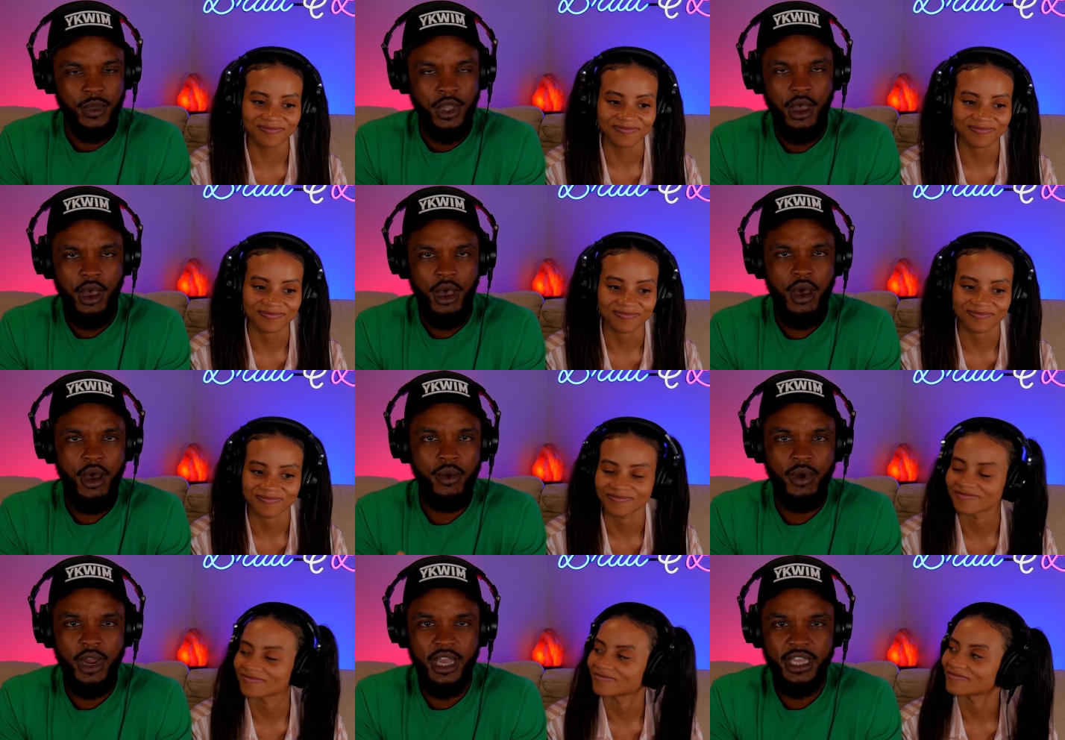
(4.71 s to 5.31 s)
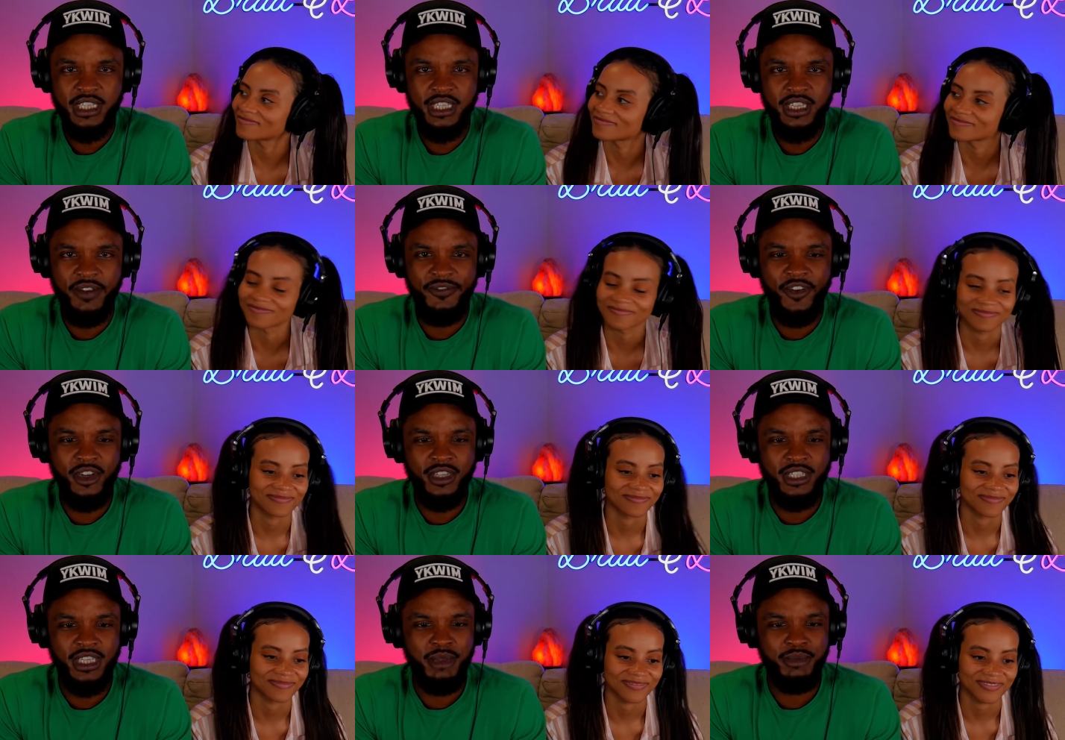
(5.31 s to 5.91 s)
Speaker 1: All right, this is our
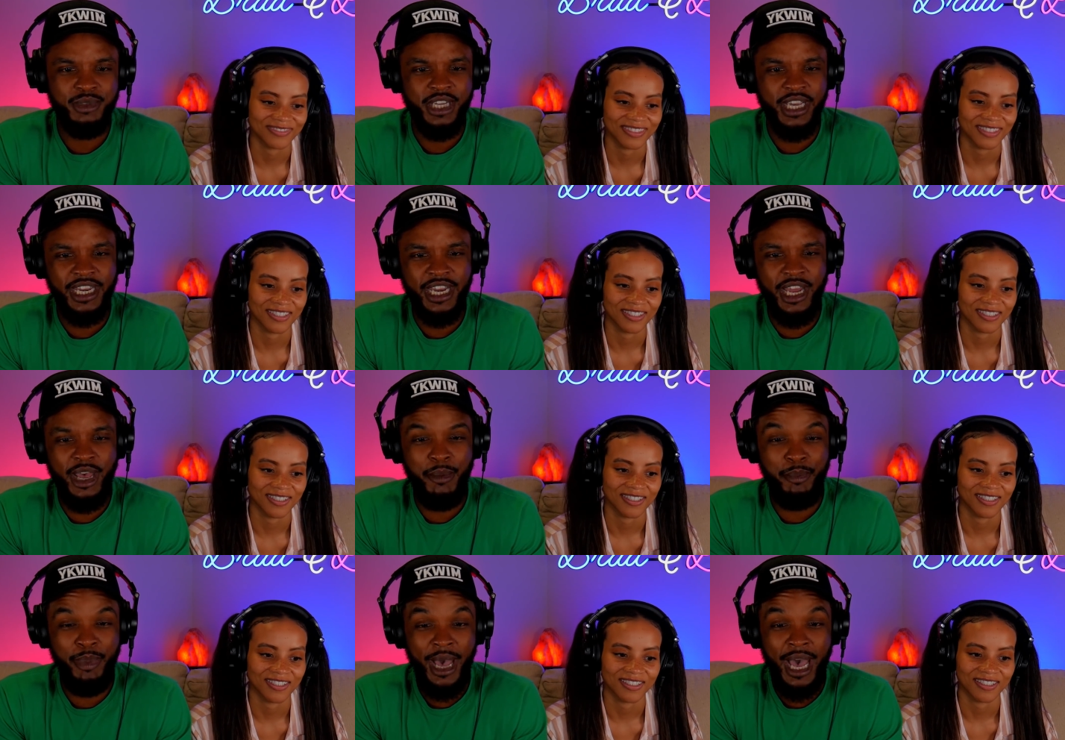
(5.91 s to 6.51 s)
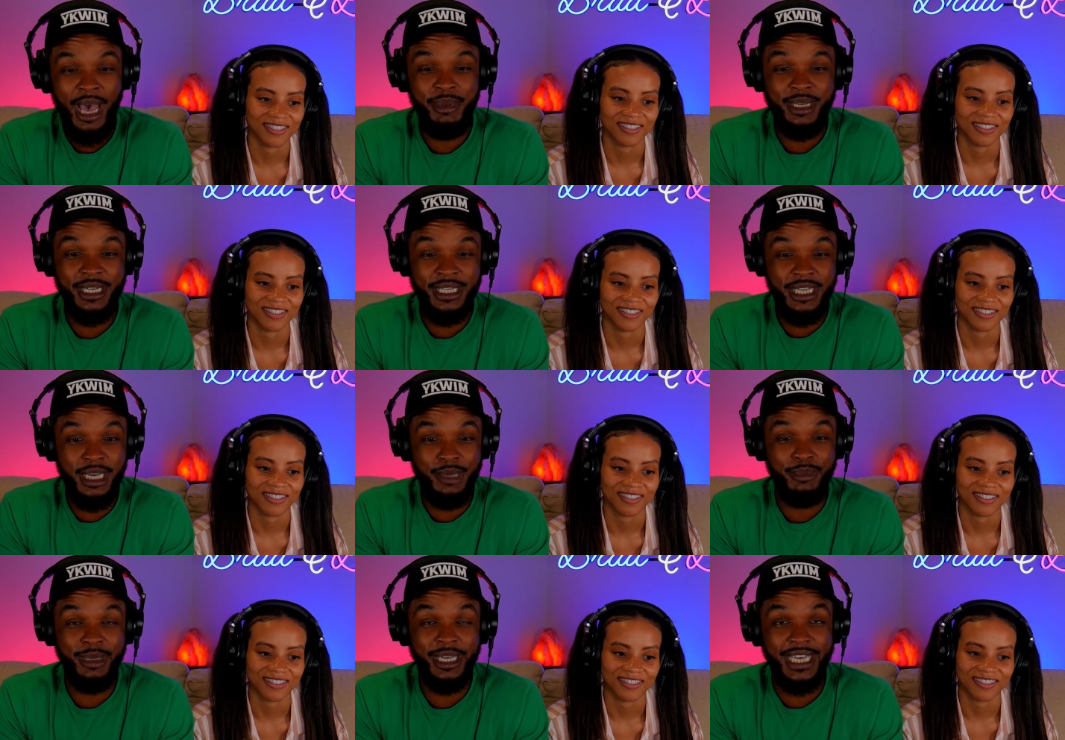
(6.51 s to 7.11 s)
first time checking out Bob and
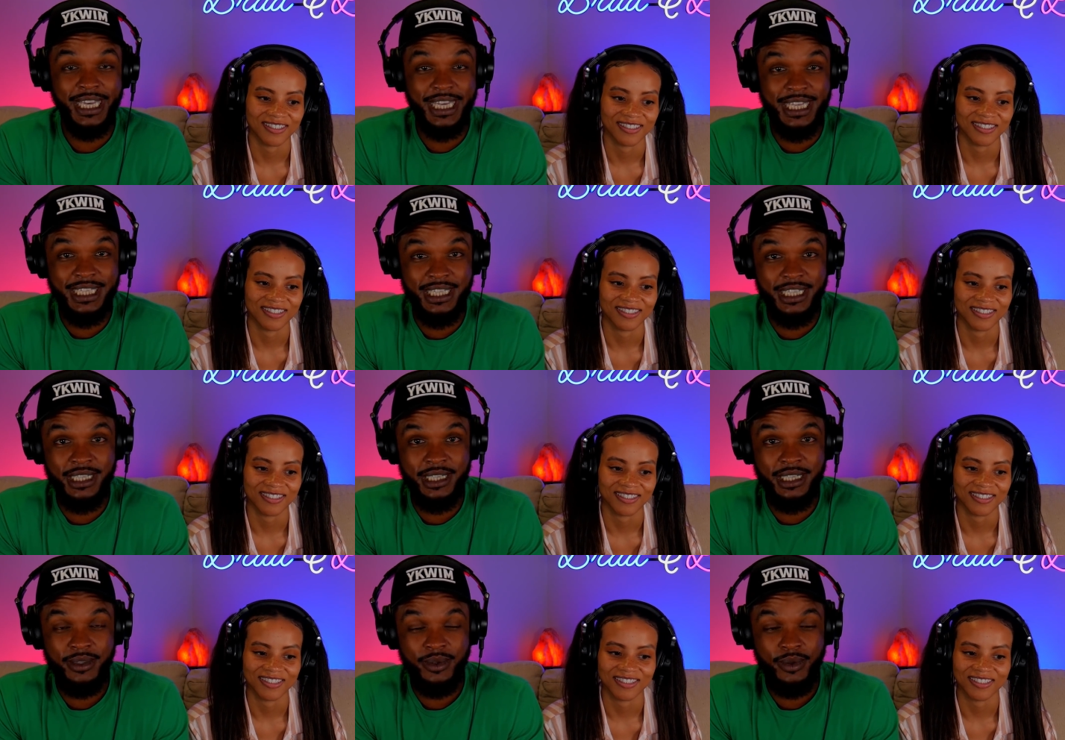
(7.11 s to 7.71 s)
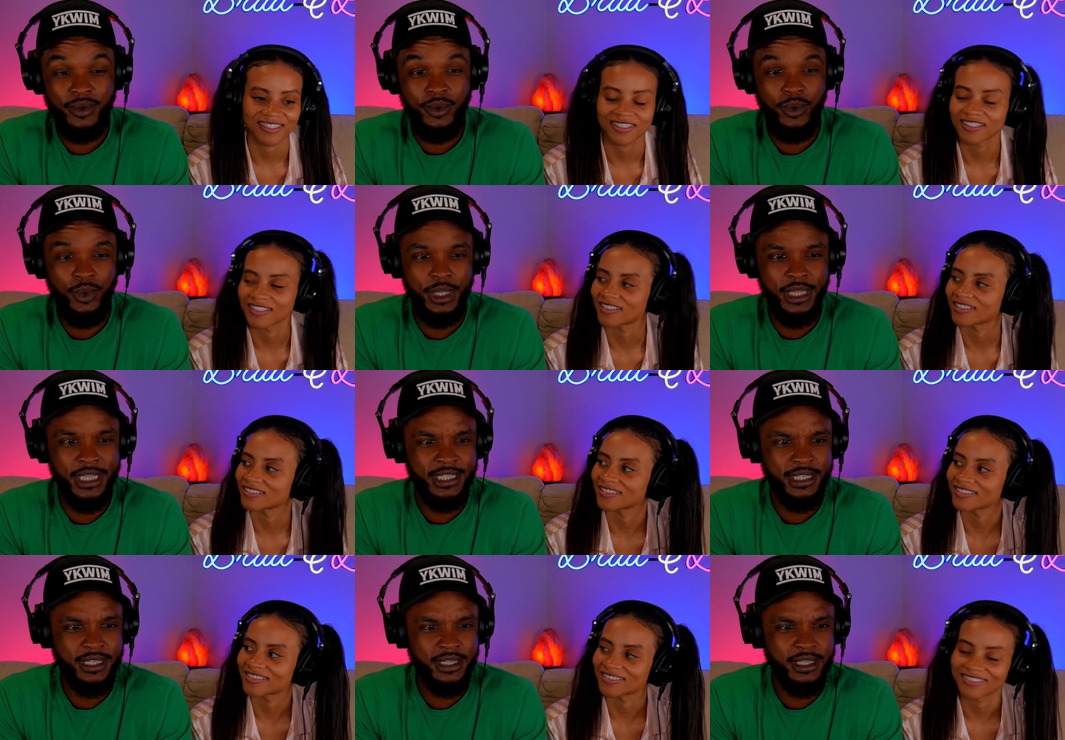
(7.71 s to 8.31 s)
Doug McKenzie. We're
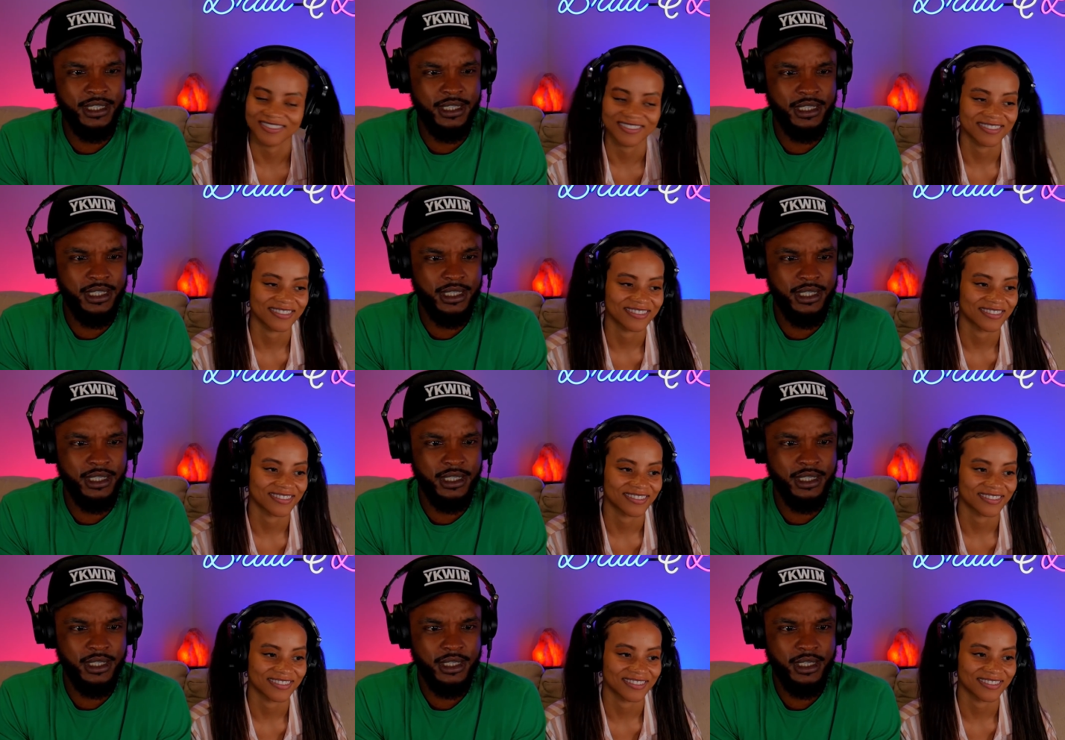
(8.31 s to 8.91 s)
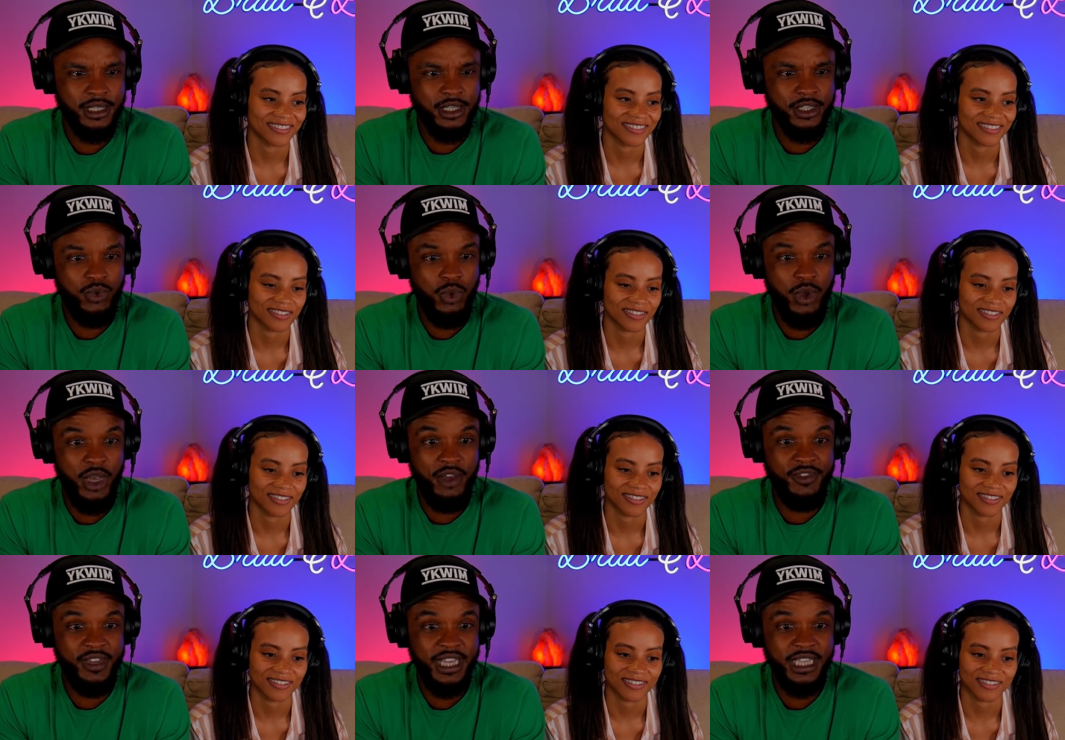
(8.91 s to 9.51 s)
listening to
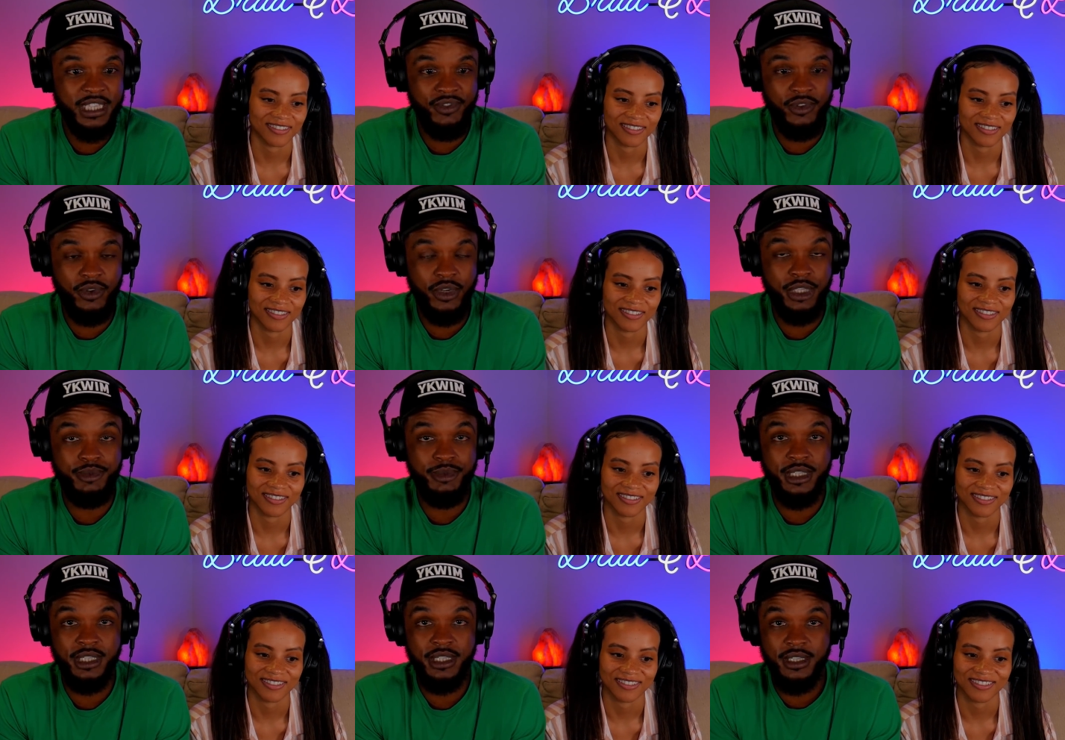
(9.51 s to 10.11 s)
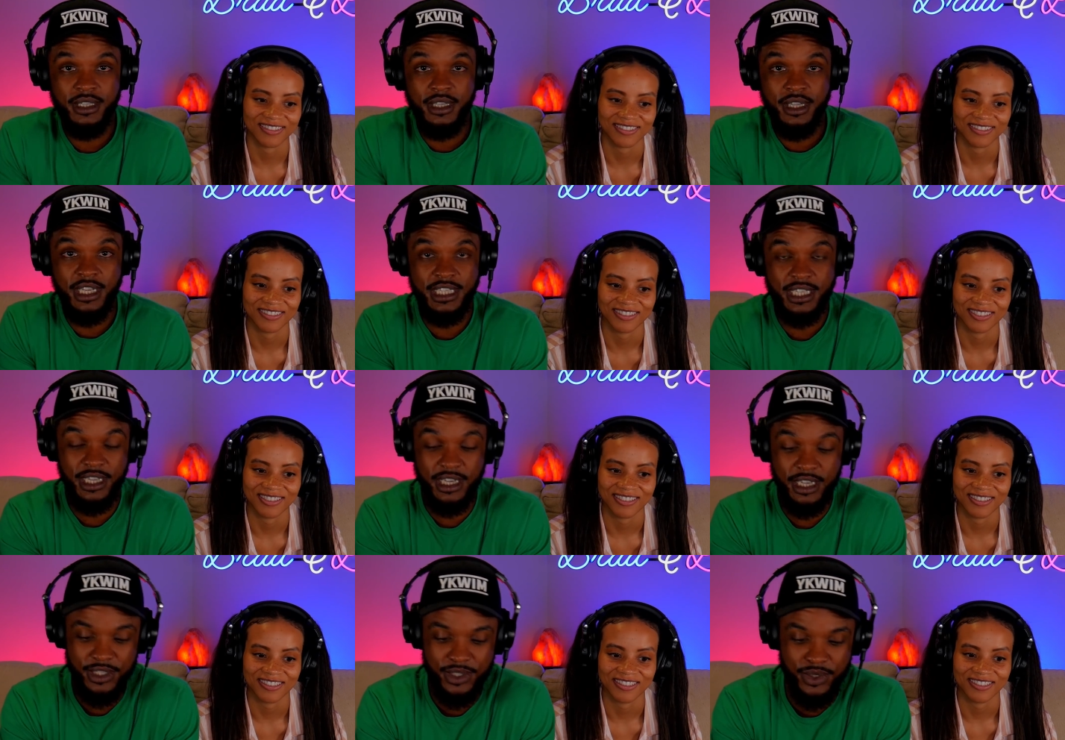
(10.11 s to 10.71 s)
12 Days of Christmas. Let's get
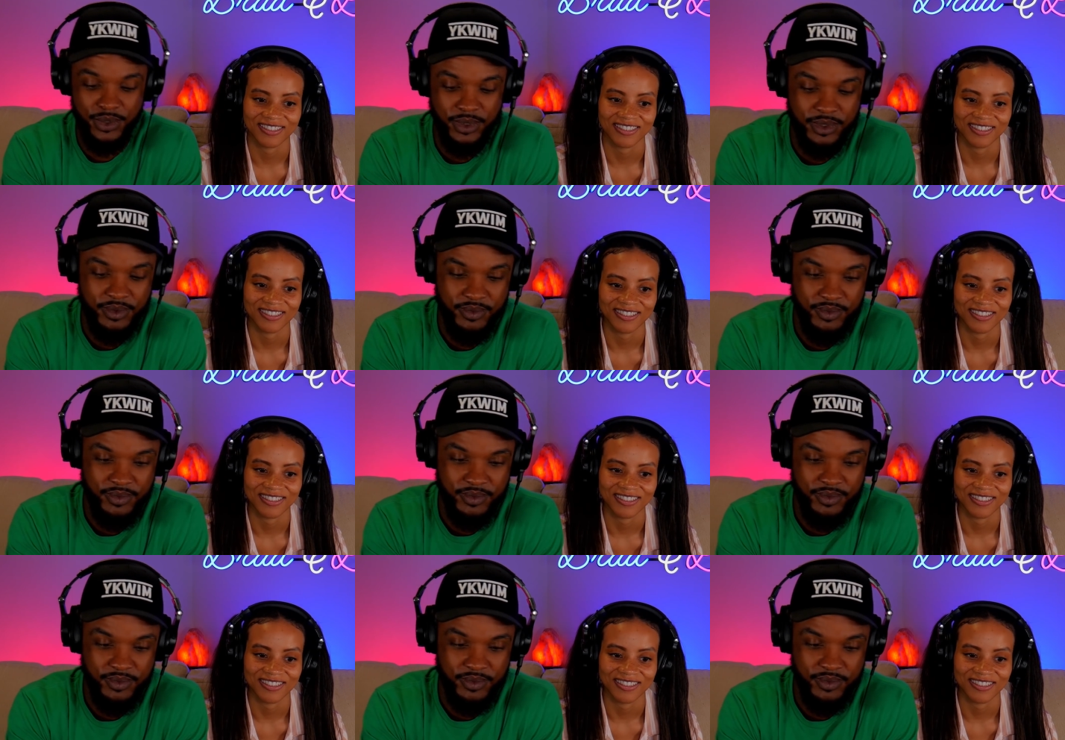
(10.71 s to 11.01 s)
into it.